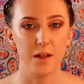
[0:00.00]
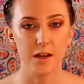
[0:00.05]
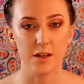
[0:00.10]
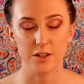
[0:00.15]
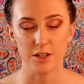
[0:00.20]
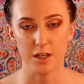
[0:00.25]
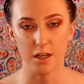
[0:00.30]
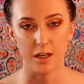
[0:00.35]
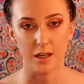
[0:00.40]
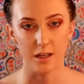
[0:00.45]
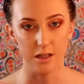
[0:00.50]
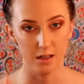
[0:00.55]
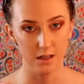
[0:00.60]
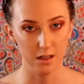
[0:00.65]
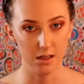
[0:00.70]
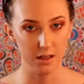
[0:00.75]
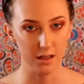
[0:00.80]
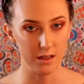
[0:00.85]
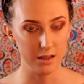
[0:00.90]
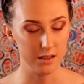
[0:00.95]
lash line
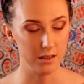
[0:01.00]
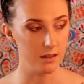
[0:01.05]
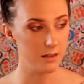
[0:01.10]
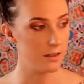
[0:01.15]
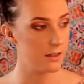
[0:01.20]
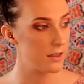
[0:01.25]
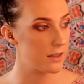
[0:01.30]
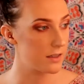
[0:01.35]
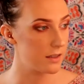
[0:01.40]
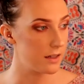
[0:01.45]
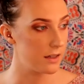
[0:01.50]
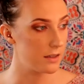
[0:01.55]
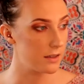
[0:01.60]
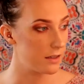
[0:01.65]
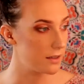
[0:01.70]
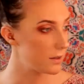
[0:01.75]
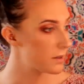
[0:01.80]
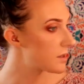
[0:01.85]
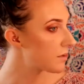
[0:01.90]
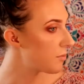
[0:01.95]
is nice
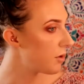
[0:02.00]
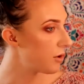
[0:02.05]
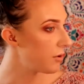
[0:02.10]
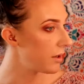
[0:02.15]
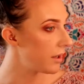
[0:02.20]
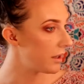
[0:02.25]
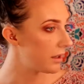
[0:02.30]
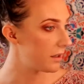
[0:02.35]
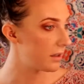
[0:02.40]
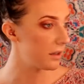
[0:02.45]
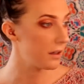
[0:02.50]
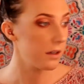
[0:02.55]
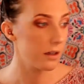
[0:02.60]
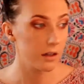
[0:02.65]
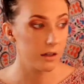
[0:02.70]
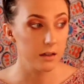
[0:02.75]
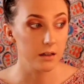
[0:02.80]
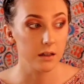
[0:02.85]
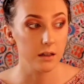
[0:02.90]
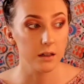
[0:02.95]
and smoky
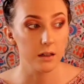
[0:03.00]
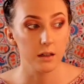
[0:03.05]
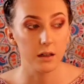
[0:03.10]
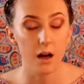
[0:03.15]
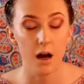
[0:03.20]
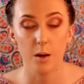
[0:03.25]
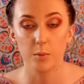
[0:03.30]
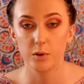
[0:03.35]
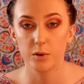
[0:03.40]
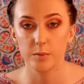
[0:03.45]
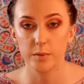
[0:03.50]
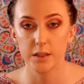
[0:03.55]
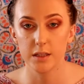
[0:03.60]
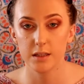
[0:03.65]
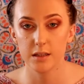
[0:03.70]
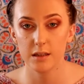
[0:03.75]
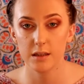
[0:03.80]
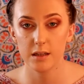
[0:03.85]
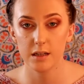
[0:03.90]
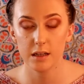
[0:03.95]
and it
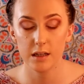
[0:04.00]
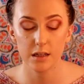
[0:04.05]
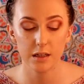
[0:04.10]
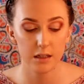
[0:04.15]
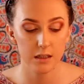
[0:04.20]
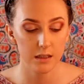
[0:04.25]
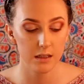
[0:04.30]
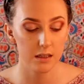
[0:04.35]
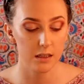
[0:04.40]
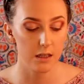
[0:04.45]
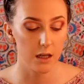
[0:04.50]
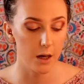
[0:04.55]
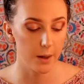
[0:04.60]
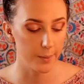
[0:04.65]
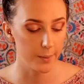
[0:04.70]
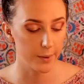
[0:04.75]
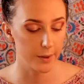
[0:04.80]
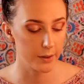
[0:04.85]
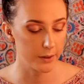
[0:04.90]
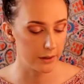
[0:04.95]
complements the
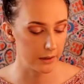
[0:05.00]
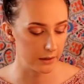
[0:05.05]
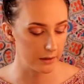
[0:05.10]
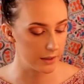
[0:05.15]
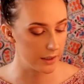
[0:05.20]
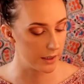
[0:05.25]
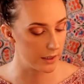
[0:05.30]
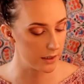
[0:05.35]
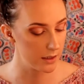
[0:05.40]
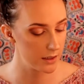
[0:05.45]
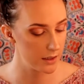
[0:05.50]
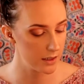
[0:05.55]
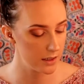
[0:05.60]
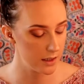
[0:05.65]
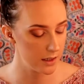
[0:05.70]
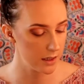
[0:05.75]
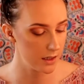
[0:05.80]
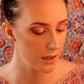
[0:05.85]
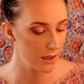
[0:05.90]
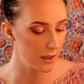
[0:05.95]
upper lid.
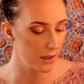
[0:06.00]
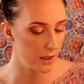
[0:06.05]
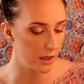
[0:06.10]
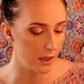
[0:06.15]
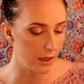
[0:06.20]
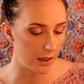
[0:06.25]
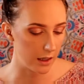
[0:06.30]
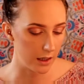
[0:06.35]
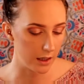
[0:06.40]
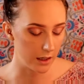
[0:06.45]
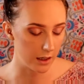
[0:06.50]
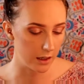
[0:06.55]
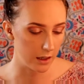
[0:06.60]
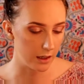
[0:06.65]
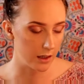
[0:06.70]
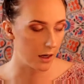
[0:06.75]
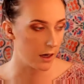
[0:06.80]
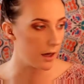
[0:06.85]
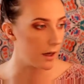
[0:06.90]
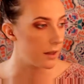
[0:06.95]

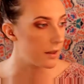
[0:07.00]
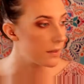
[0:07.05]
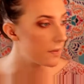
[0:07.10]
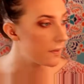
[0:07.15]
And I